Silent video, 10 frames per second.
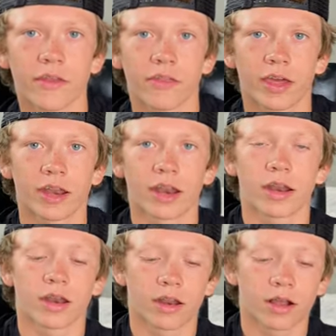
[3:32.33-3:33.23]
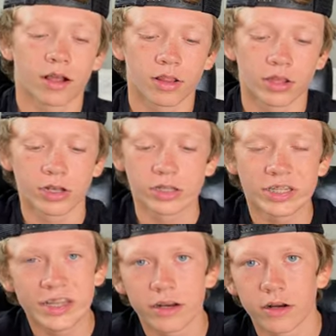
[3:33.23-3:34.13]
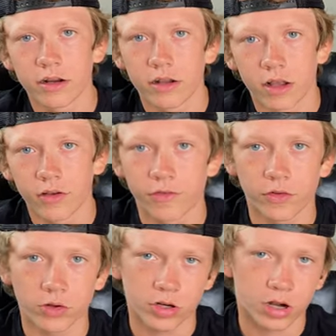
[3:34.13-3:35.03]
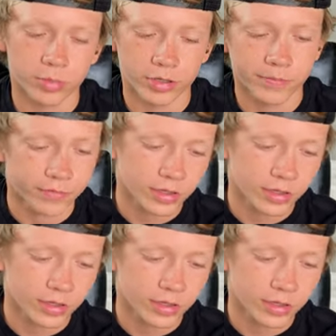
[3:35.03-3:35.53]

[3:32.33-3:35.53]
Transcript: and then a little liter of fluorocarbon.